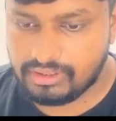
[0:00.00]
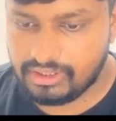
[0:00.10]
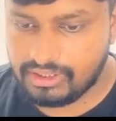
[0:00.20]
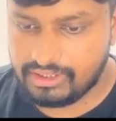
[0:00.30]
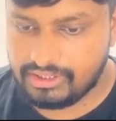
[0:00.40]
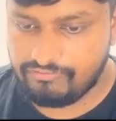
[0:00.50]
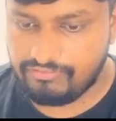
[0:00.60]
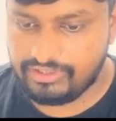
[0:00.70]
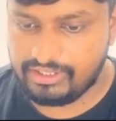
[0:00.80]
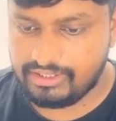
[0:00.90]
and
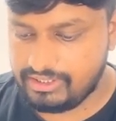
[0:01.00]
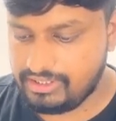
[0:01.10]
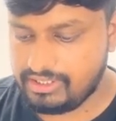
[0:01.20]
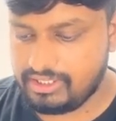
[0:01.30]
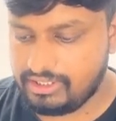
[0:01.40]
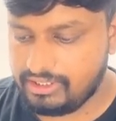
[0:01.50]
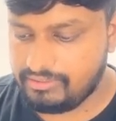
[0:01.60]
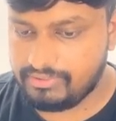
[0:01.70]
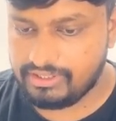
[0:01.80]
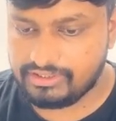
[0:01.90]
finally
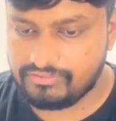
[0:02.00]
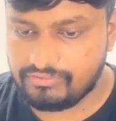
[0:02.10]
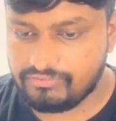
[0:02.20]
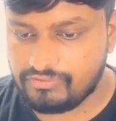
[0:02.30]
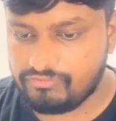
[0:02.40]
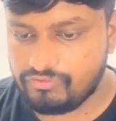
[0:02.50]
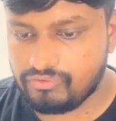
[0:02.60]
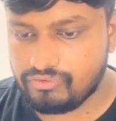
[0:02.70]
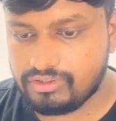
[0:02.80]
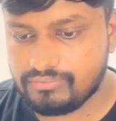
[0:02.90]

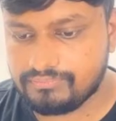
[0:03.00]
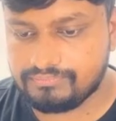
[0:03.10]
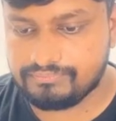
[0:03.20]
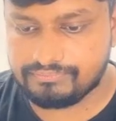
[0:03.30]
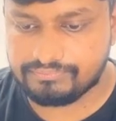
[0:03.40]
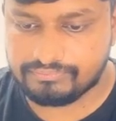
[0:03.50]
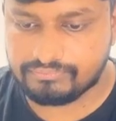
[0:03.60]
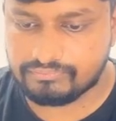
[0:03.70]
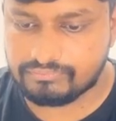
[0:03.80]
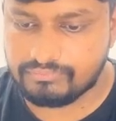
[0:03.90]
RM-114
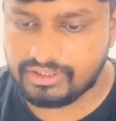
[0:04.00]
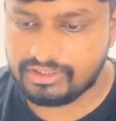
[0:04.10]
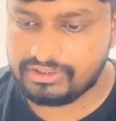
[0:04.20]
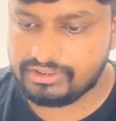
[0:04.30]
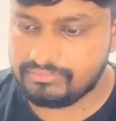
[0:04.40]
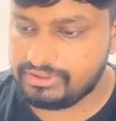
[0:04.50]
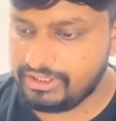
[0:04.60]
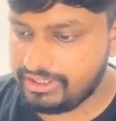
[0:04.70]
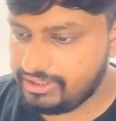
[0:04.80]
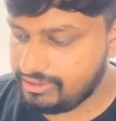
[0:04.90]
magnesium
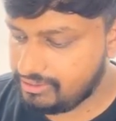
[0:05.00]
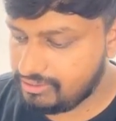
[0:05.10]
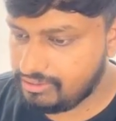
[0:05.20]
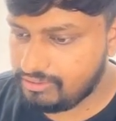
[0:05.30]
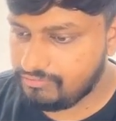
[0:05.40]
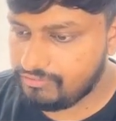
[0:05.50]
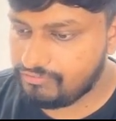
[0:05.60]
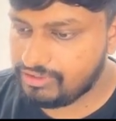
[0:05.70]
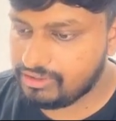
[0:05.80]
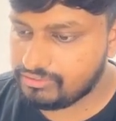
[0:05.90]
state,
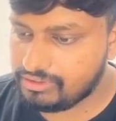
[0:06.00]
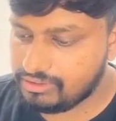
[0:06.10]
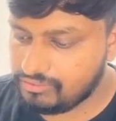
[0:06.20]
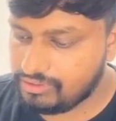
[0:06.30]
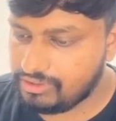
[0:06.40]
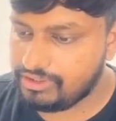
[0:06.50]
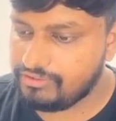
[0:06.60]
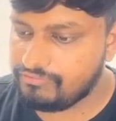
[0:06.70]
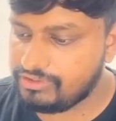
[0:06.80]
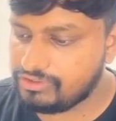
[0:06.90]
15,000 quantity
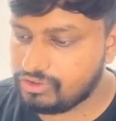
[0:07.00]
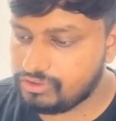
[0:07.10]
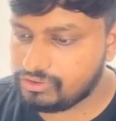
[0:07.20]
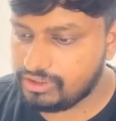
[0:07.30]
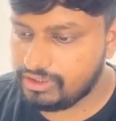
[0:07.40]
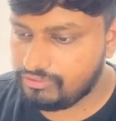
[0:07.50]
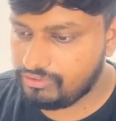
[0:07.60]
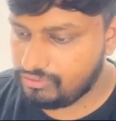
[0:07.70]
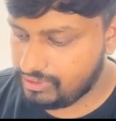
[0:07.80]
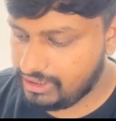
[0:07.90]
of this also I'll
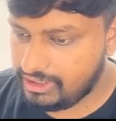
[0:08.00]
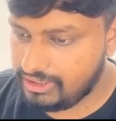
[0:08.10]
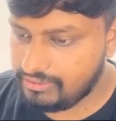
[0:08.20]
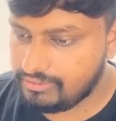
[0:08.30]
want to add,